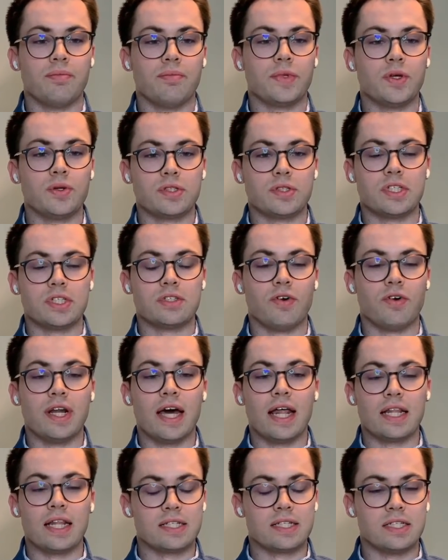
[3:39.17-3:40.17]
use this for
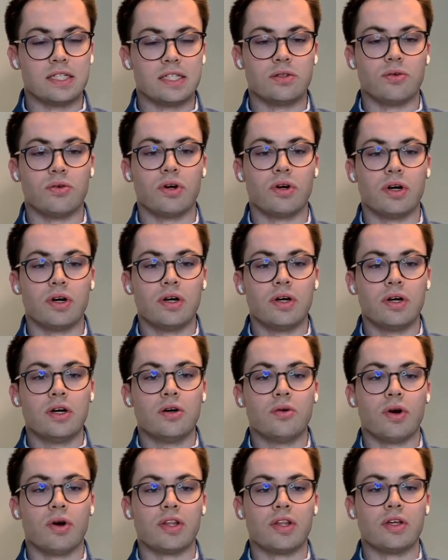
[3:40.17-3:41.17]
analysis or
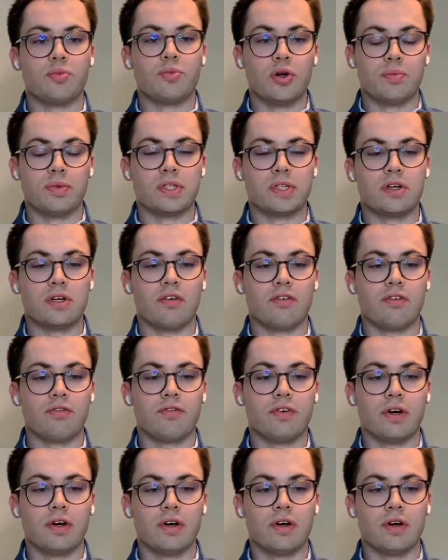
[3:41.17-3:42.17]
other purpose
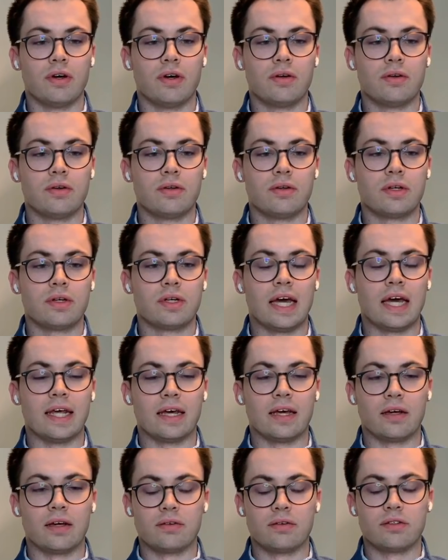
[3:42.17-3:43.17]
of
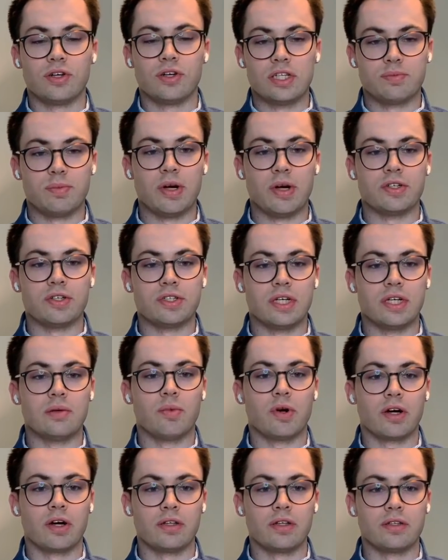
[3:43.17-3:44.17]
getting transparency in the
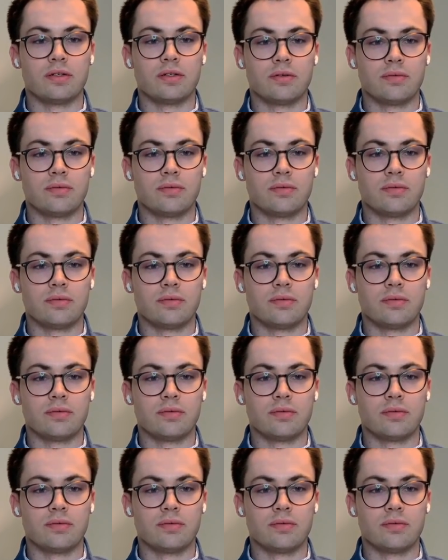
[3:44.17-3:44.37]
market.